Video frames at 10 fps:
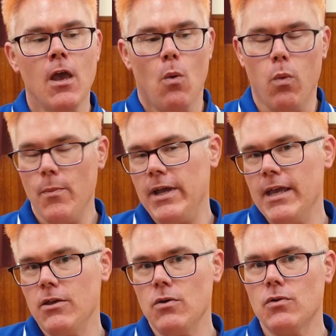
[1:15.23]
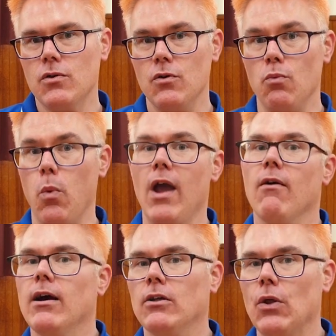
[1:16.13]
when we get used to where
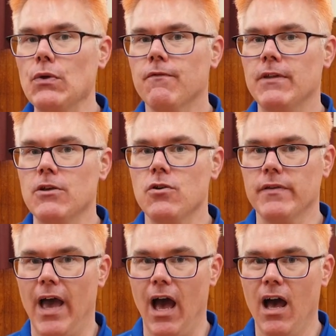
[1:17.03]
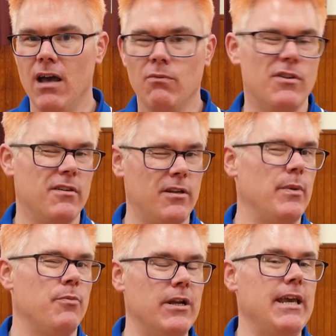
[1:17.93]
our closed finishes are, which are going to
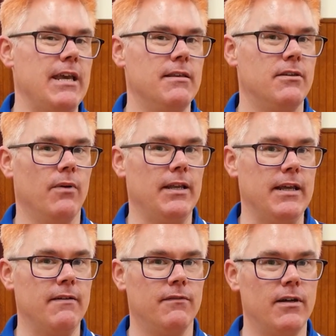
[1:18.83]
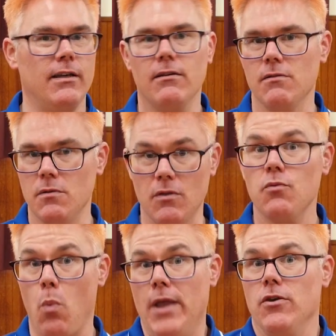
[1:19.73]
be pretty easy to identify because it's
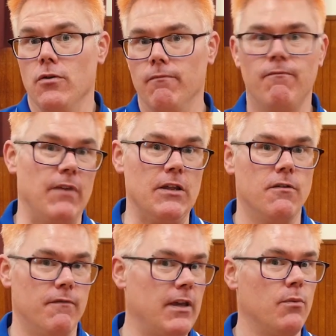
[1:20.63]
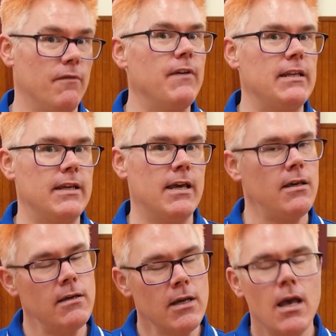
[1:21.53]
when you finish a figure with feet
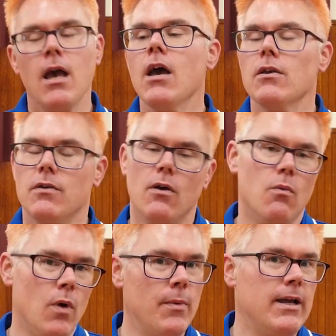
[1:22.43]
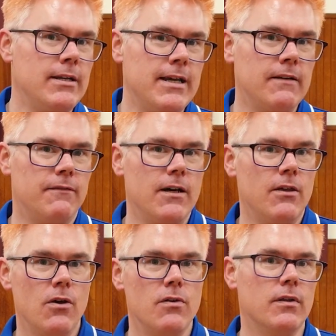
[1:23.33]
together. So when we identify
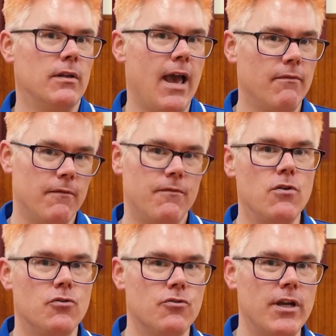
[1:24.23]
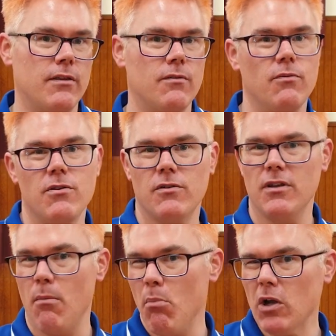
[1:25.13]
those and have a few tricks, we're just going
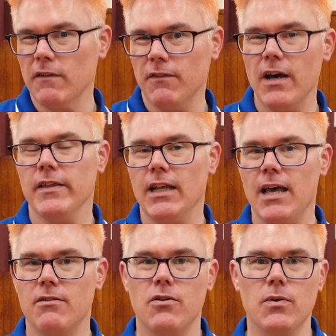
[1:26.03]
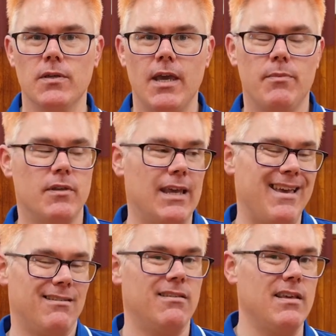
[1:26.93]
to modify the last two steps to
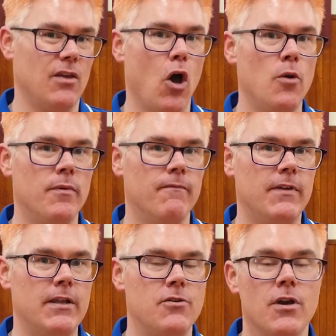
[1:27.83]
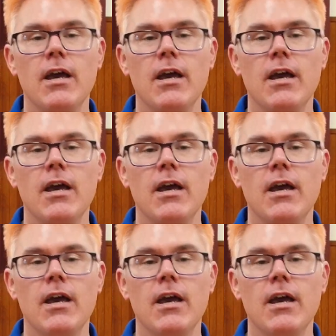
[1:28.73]
get to this open finish.